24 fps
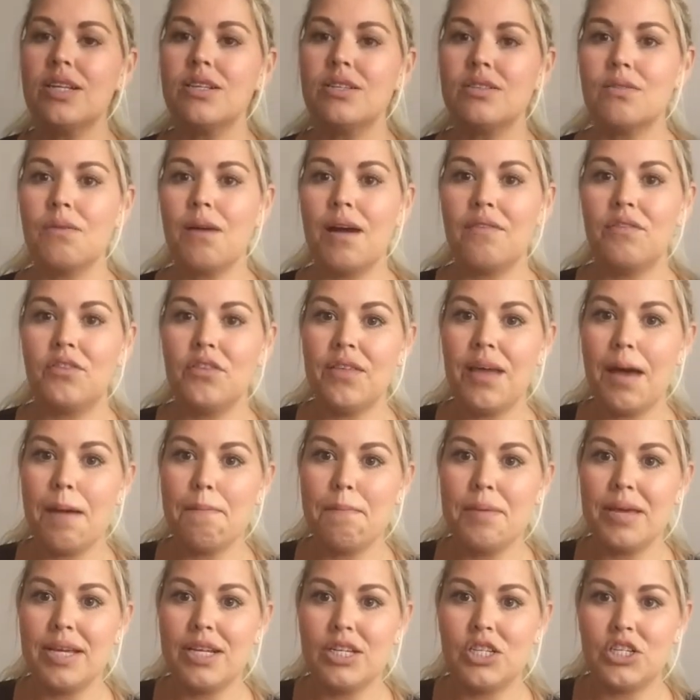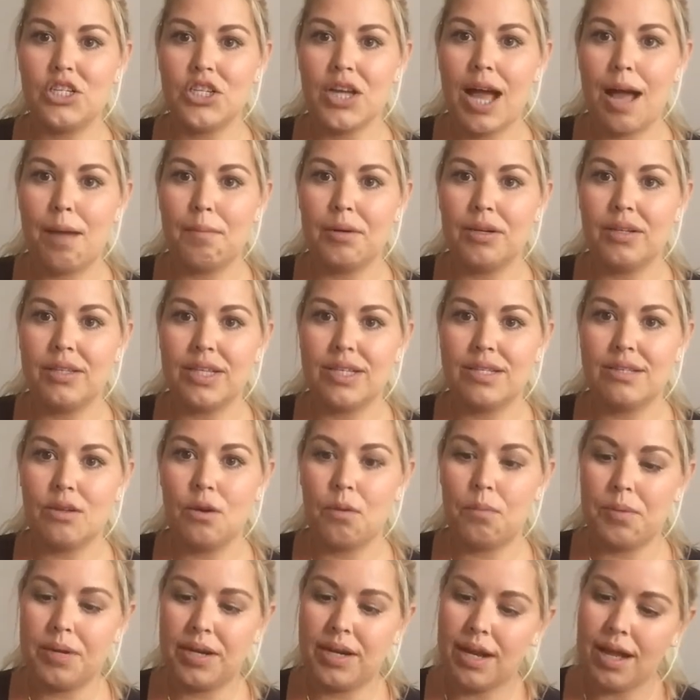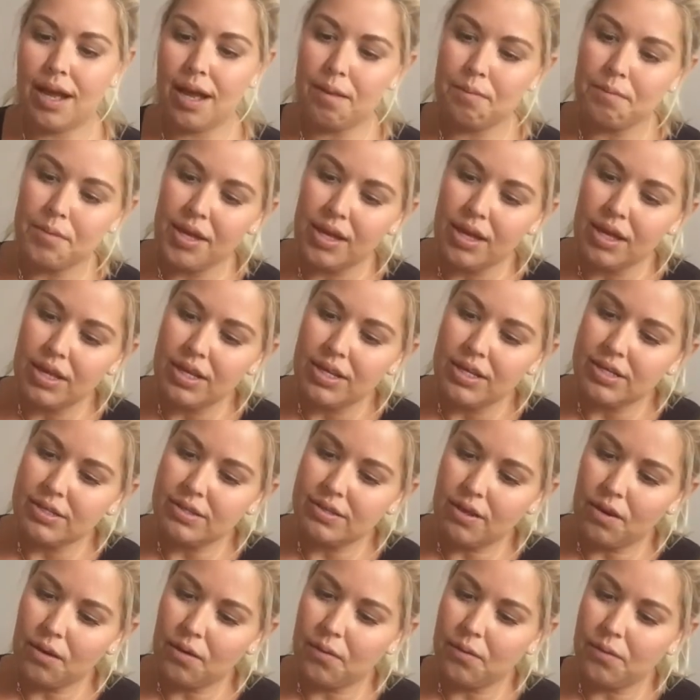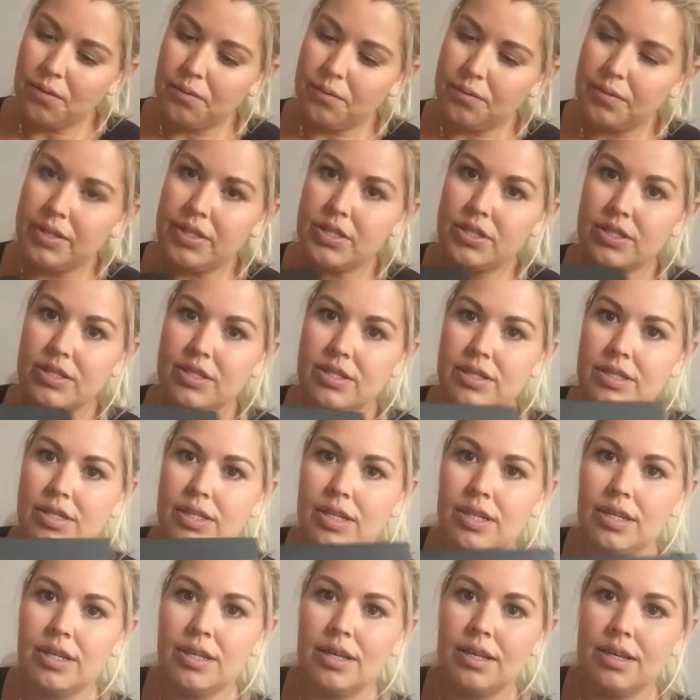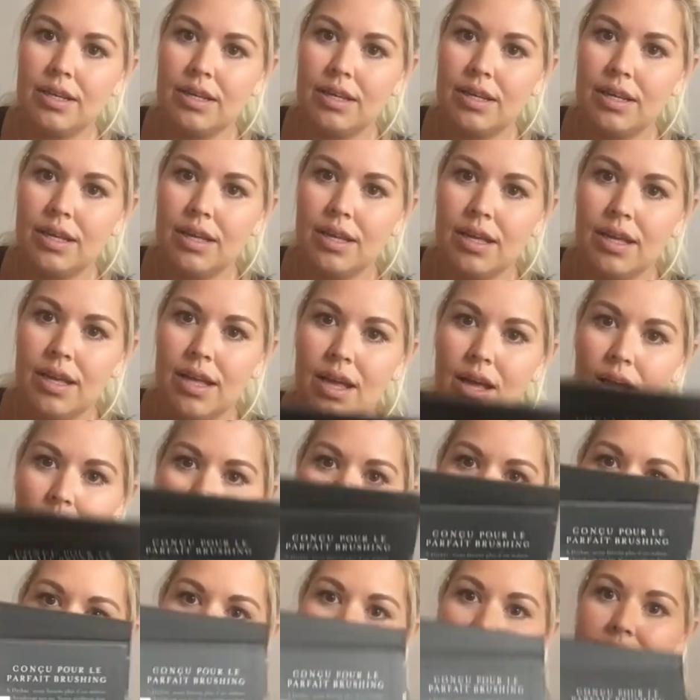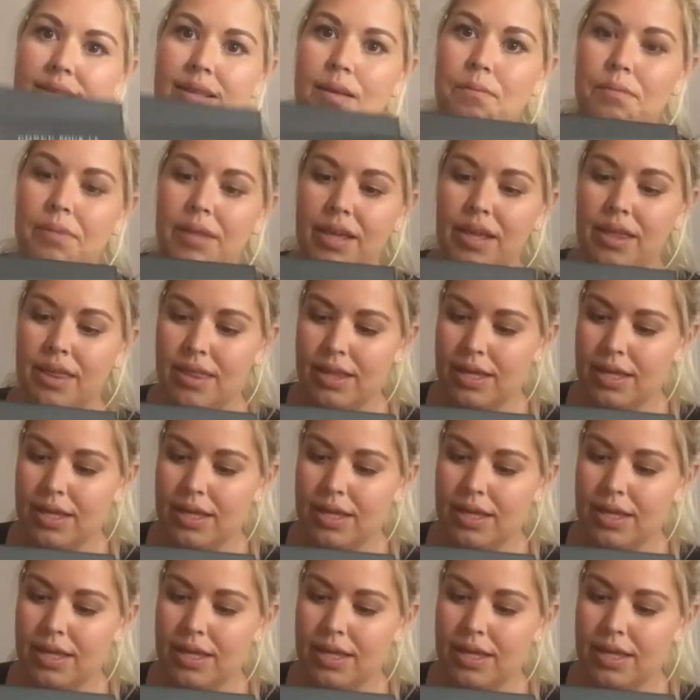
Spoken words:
So after that big jabber, let's open it up. So just opens up like